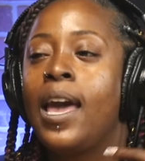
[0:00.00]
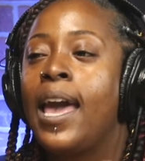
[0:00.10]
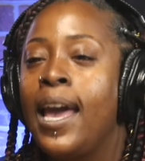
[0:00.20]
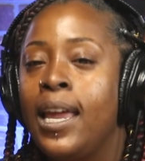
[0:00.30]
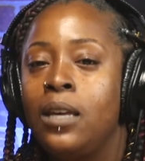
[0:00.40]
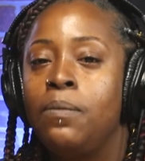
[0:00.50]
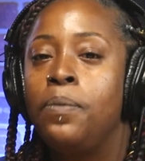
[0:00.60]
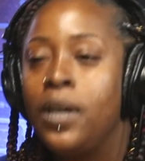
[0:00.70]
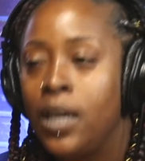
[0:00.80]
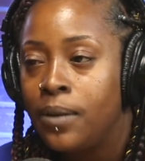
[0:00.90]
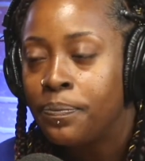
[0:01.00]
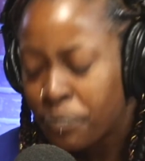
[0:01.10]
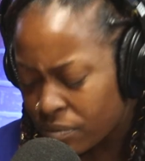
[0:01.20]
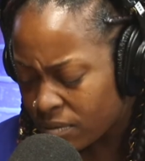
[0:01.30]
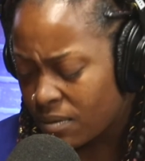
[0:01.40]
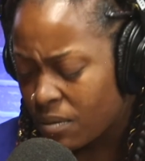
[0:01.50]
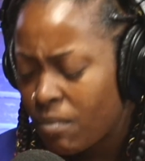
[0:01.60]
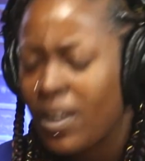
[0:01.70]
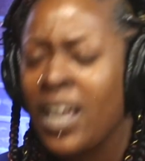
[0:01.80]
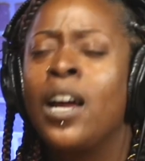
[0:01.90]
Annie B.
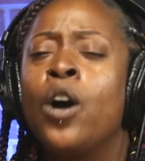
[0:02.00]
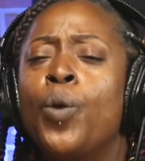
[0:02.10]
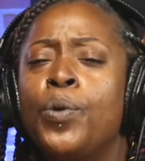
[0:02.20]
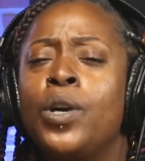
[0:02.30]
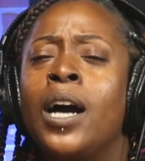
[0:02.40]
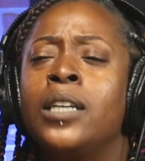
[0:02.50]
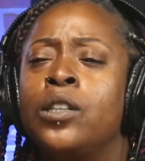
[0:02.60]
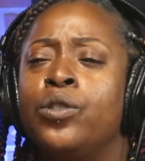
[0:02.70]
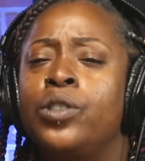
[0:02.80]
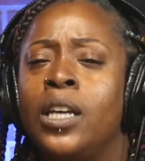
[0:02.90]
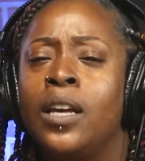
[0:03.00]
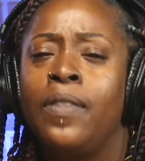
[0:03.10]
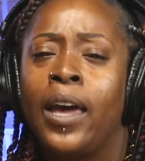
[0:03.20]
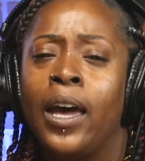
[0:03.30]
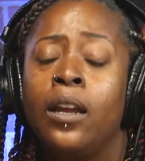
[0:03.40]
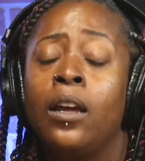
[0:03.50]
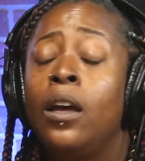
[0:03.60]
And I hope you guys understand that